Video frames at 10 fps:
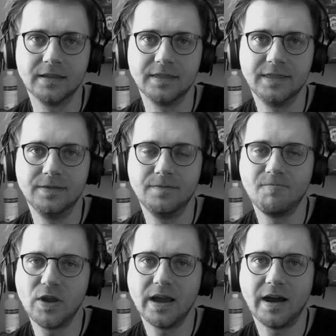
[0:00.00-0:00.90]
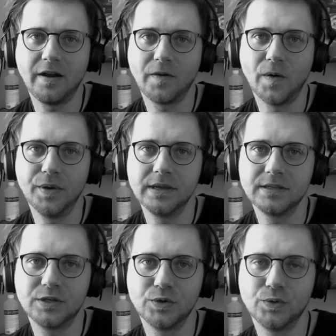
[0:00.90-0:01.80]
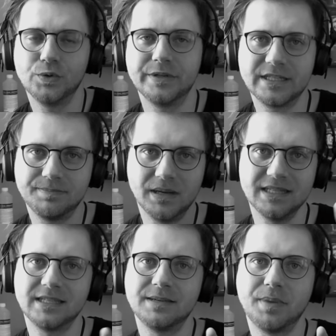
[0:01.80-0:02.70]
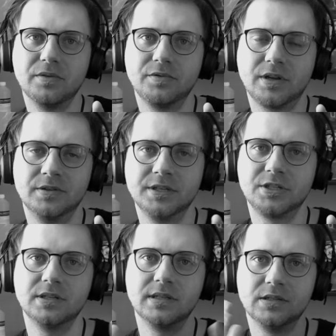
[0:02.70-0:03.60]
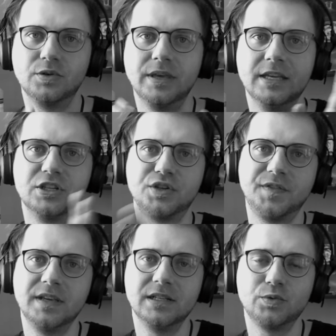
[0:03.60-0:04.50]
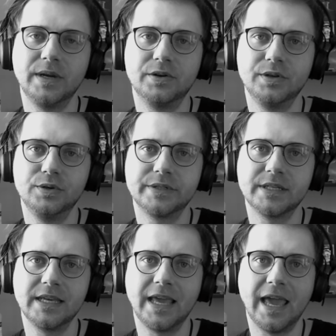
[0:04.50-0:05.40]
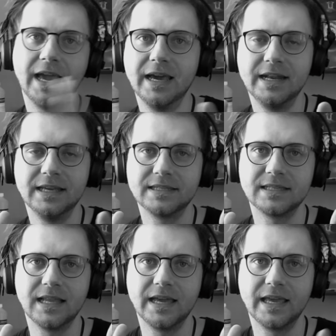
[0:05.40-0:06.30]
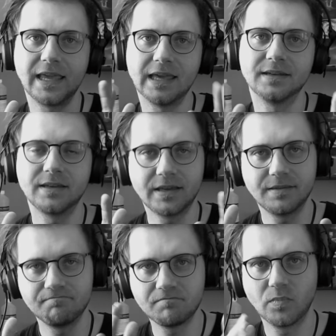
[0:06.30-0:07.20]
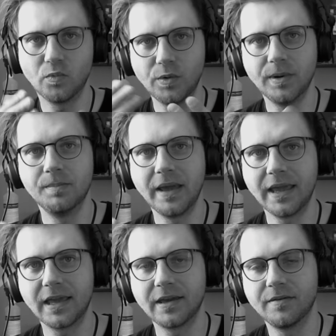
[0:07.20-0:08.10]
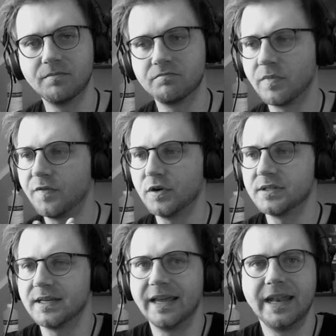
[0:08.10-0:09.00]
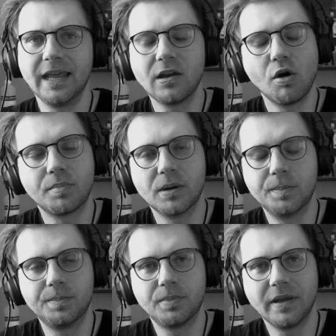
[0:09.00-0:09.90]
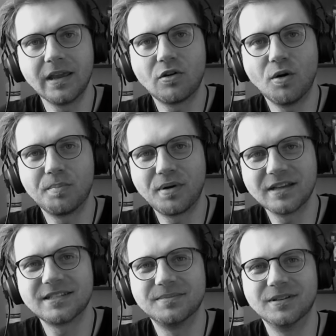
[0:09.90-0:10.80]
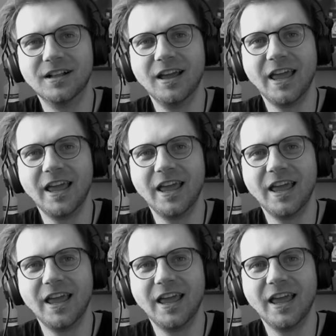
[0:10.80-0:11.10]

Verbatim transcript: We are going to split the boundary conditions into each field we are using, and it's like we will make first an incompressible